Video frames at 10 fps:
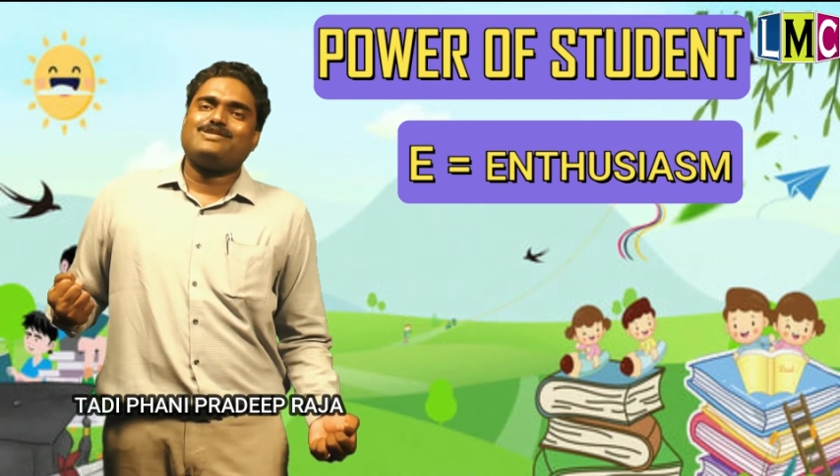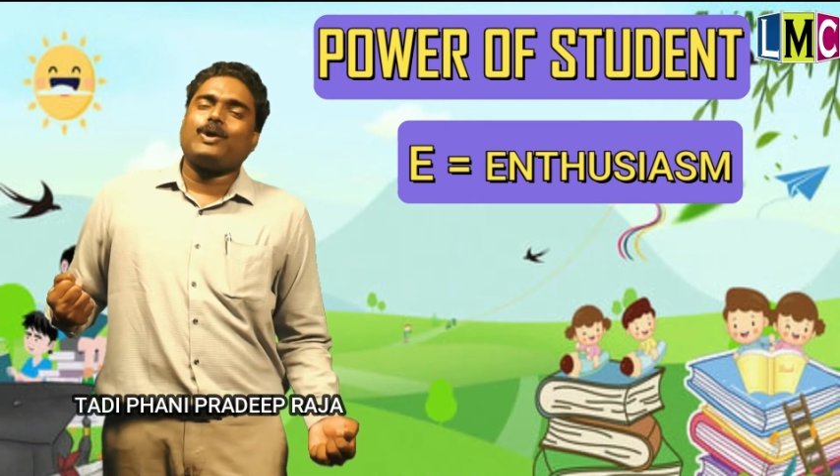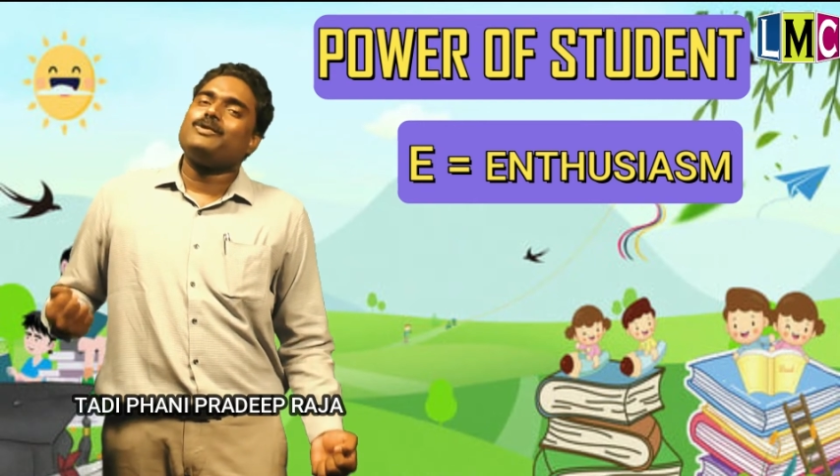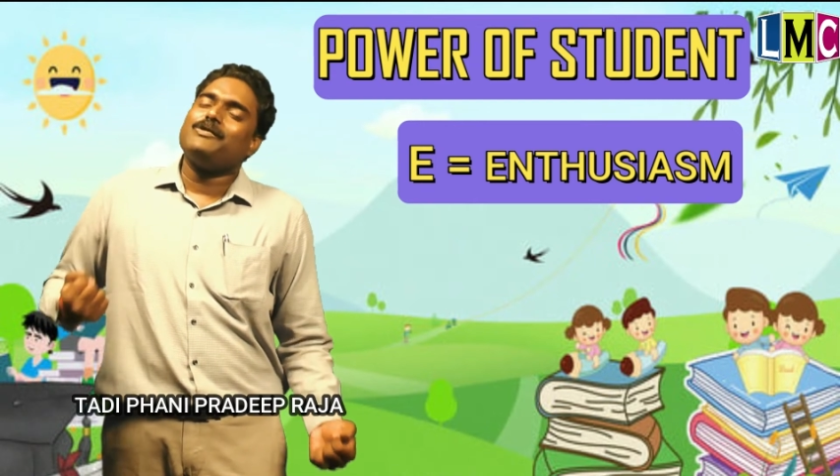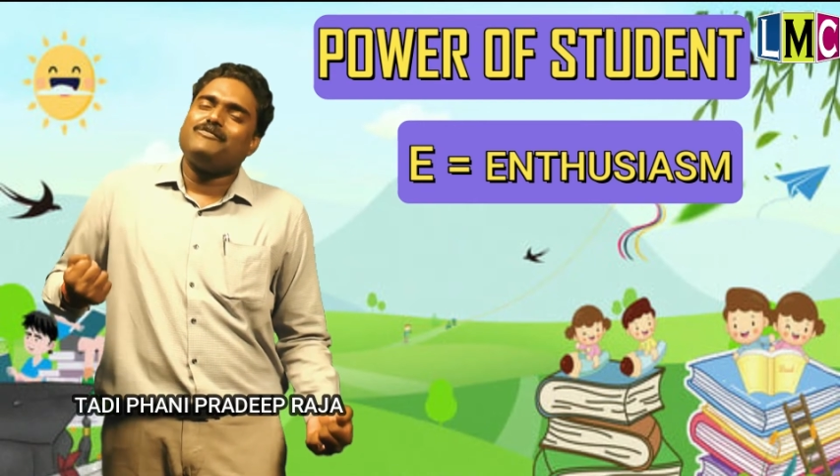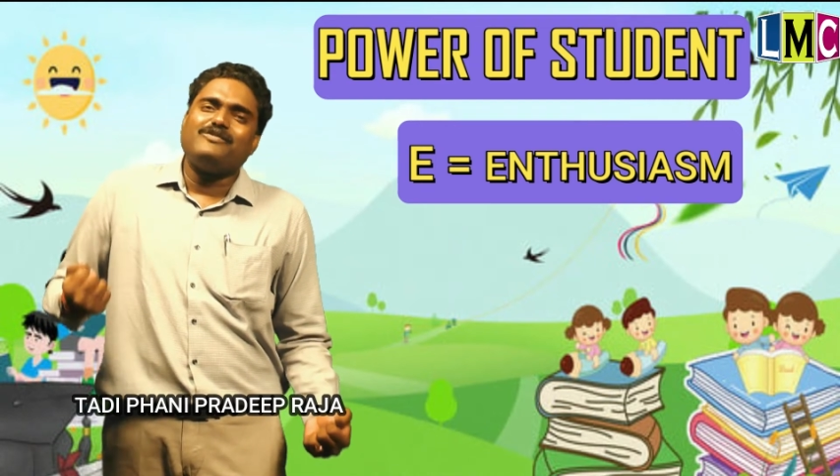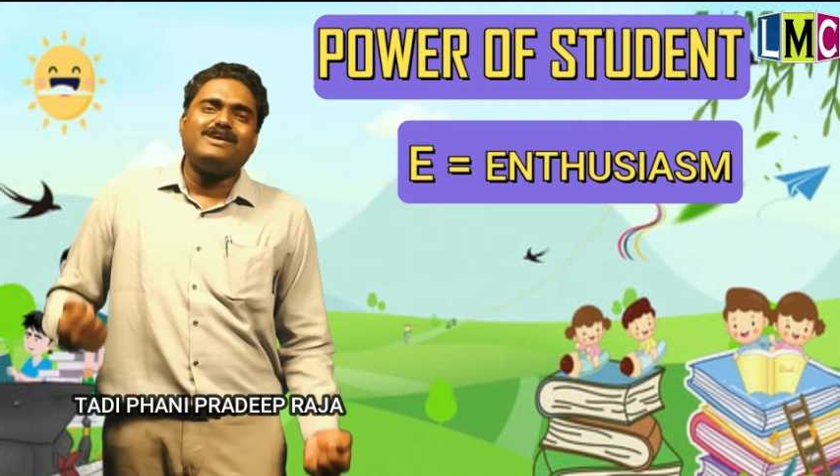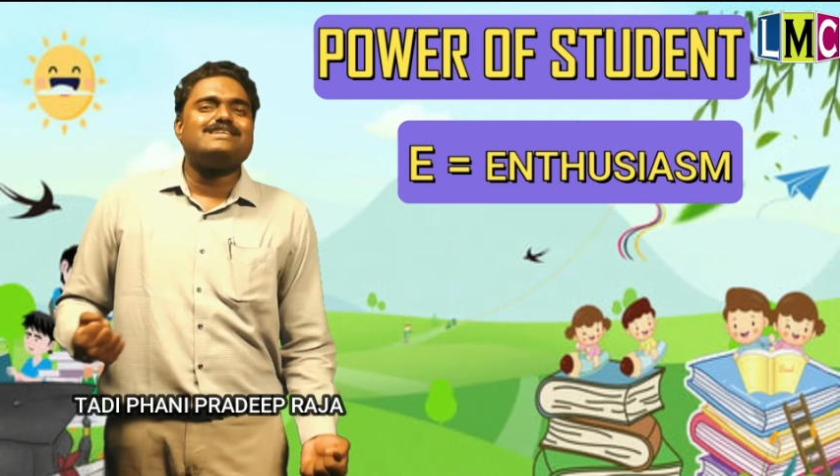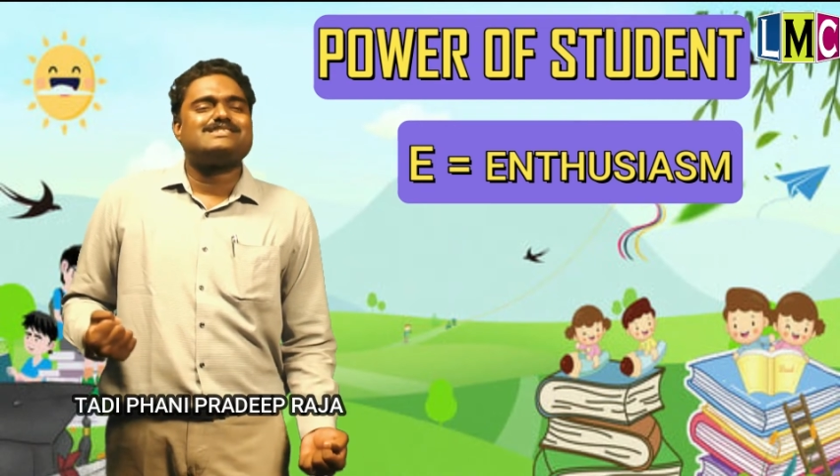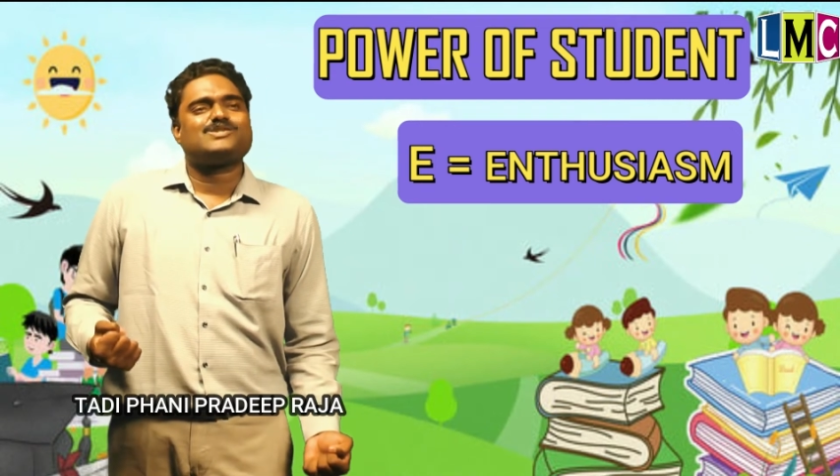on your
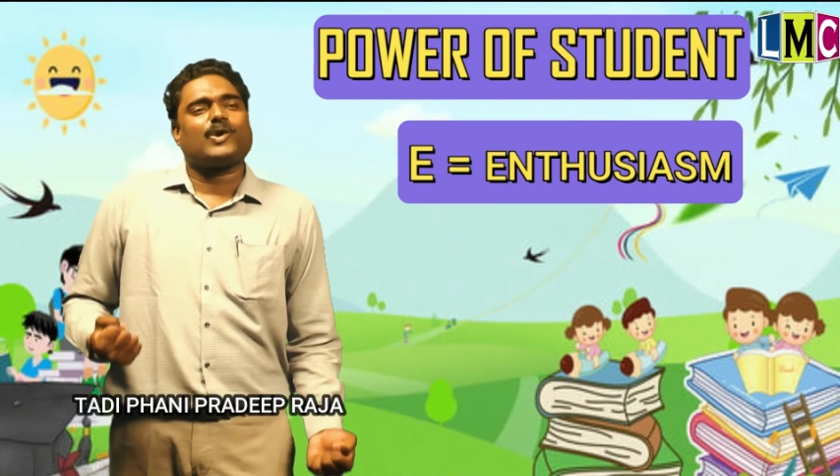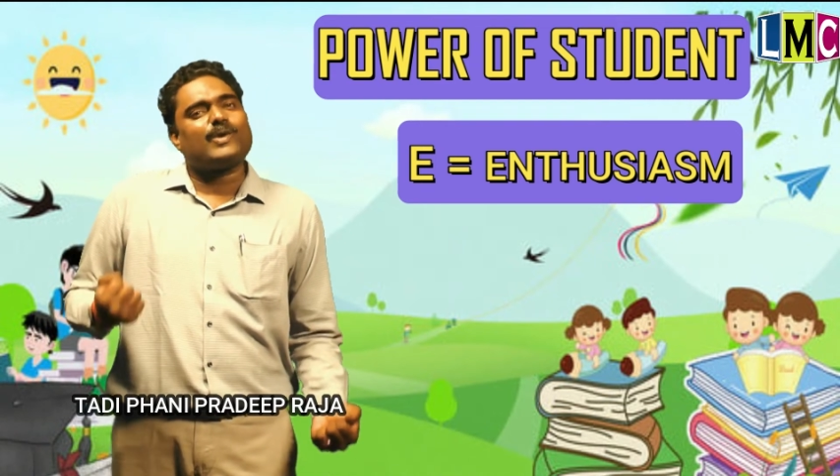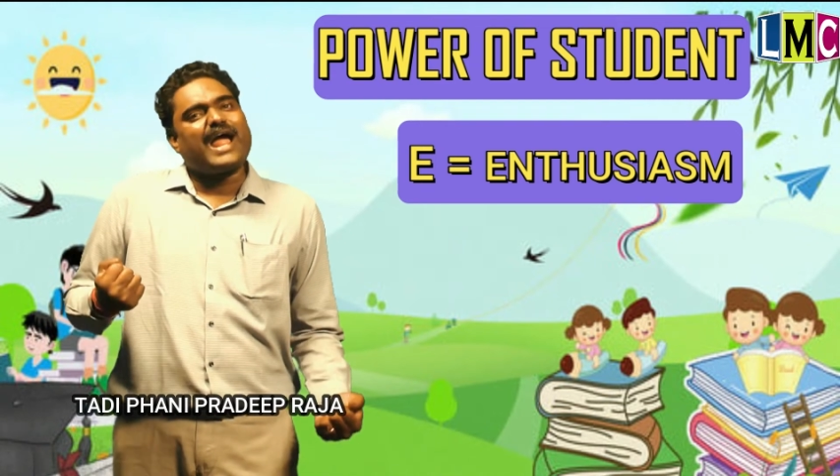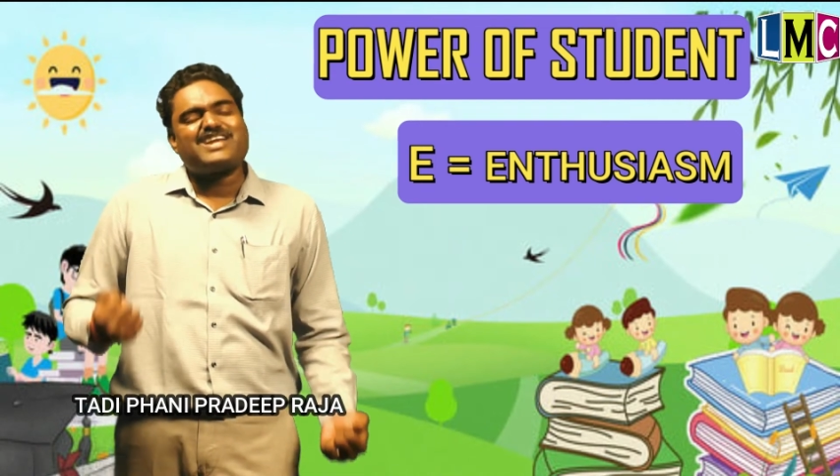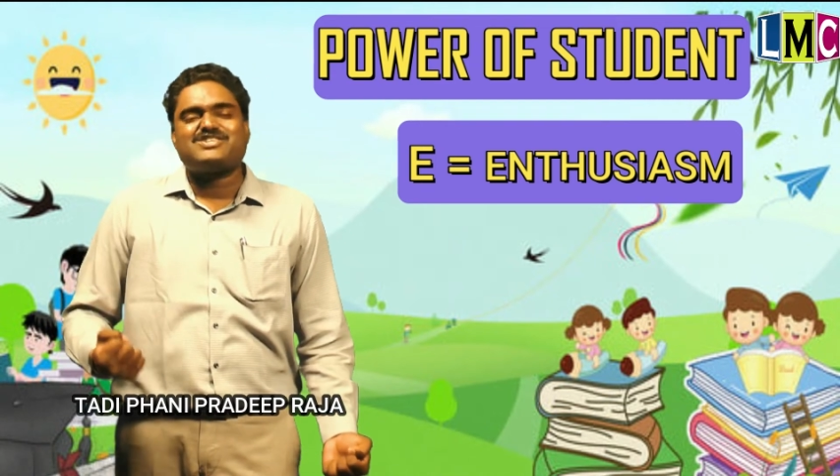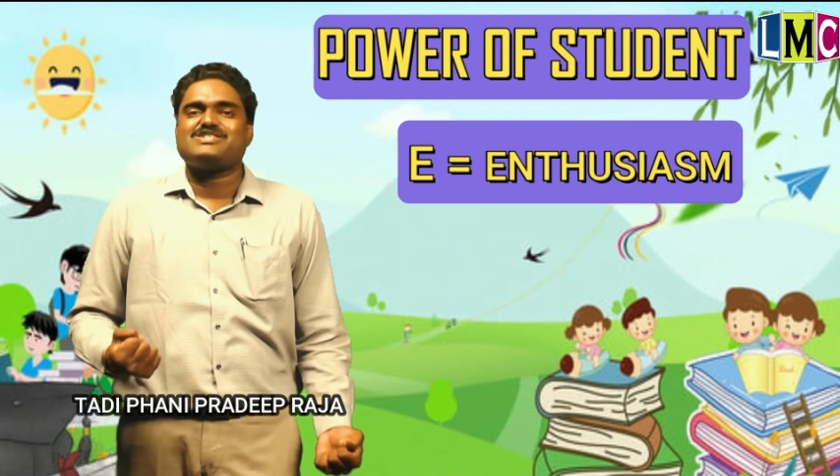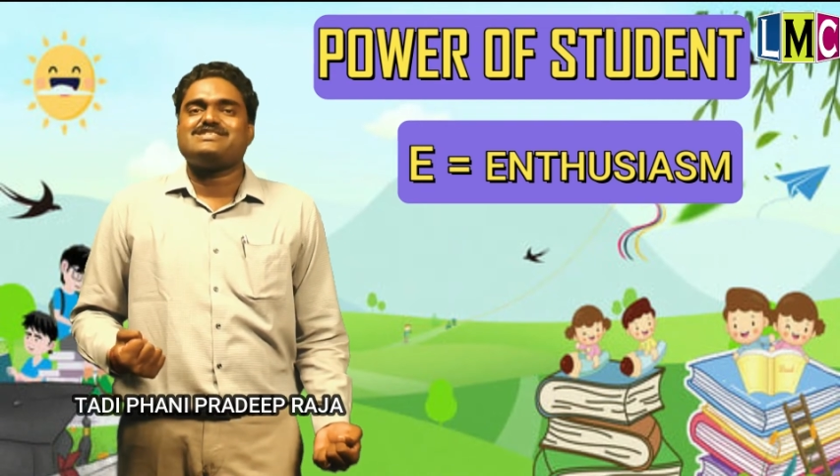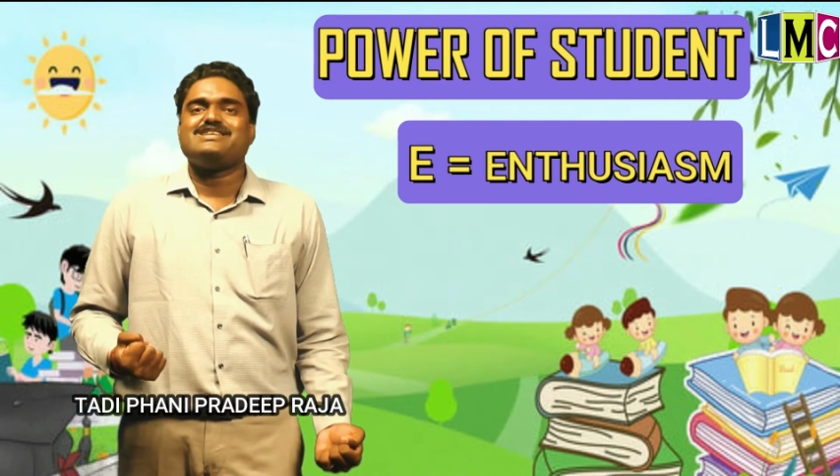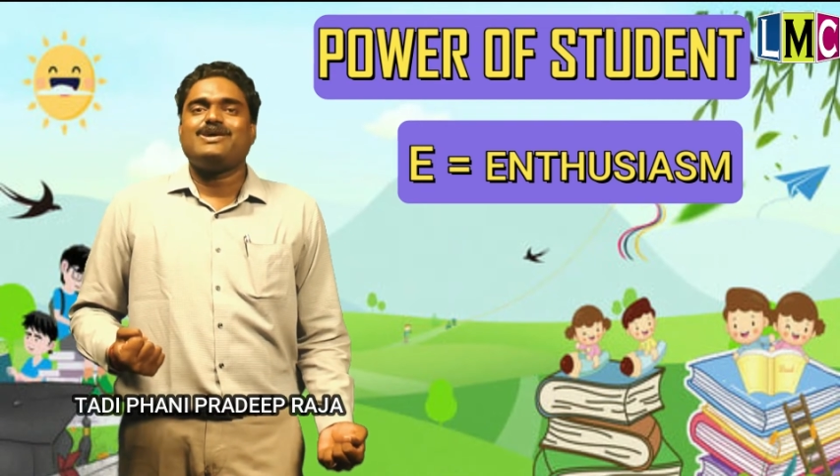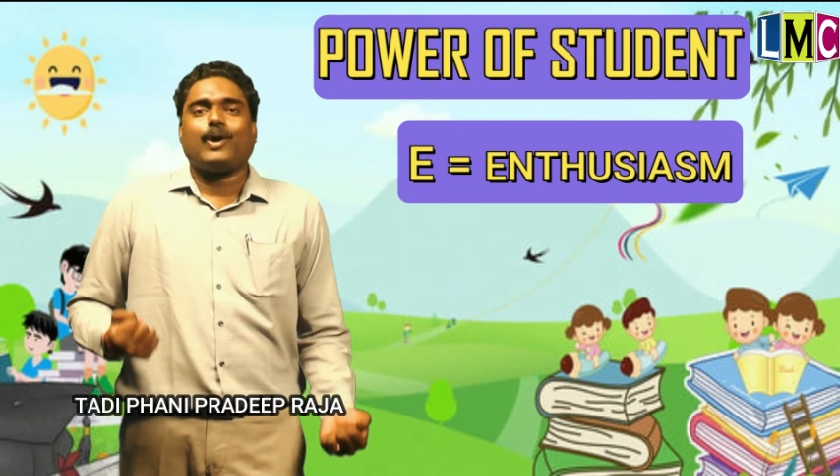words, on your action,